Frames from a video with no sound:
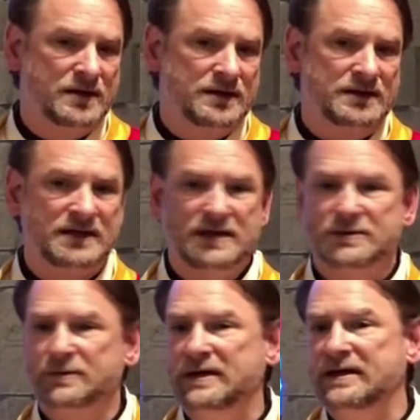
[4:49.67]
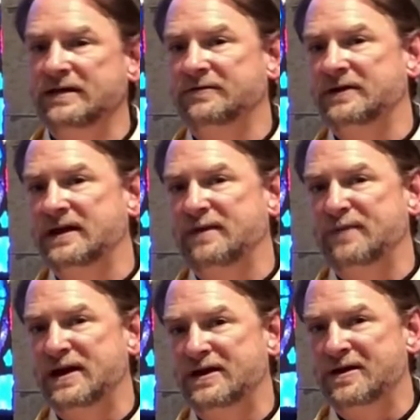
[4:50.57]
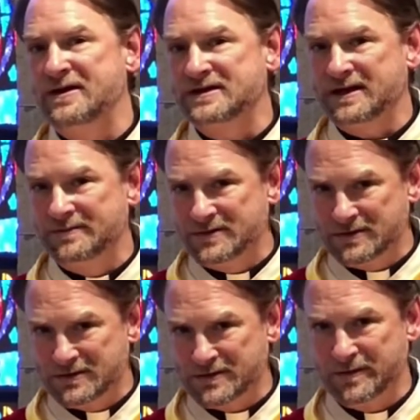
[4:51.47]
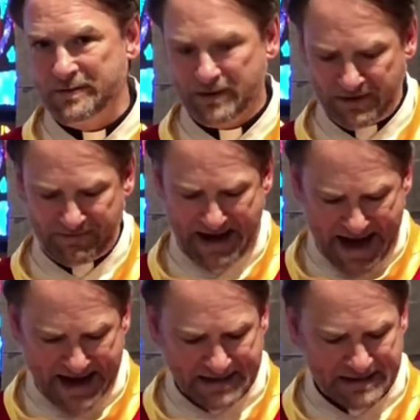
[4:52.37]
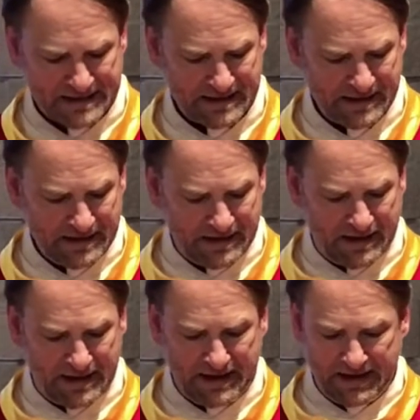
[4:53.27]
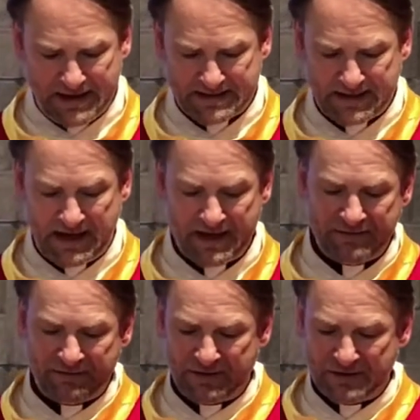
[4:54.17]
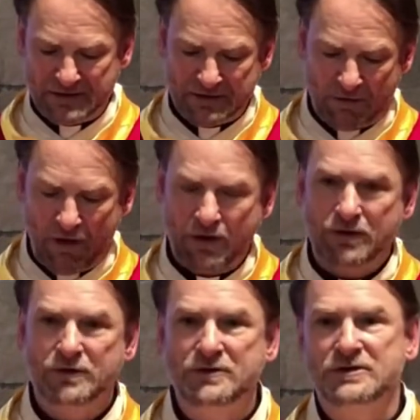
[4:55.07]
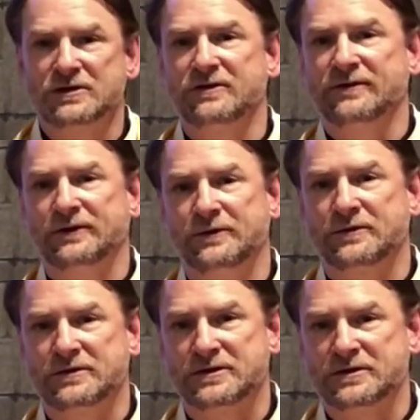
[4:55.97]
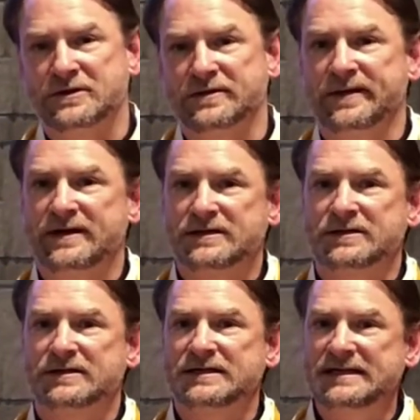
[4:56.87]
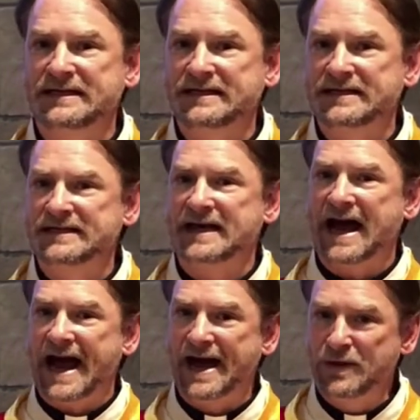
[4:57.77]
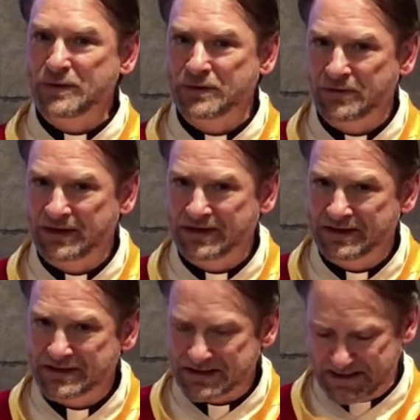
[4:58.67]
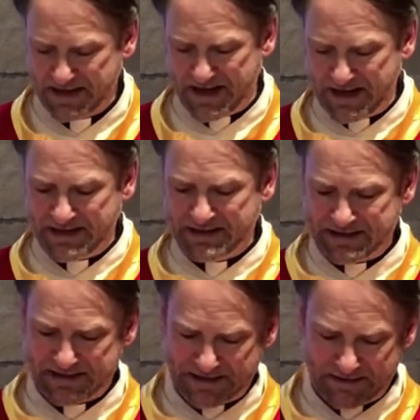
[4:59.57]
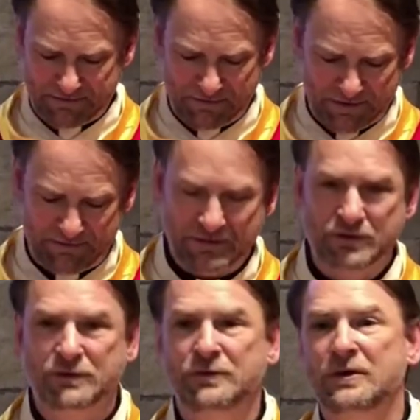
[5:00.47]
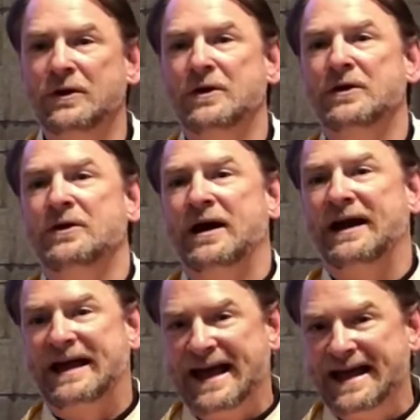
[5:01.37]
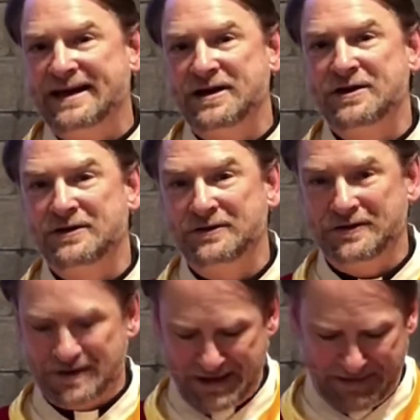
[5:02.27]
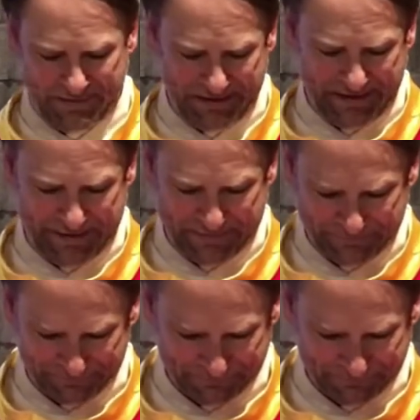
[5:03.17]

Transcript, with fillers: This day's reading for the day of Pentecost comes to us from the book of Acts. Uh, as a gift to all who serve at Lutheran Church of the Master as deacons, I will read this day instead of one of you Again, you can thank me later.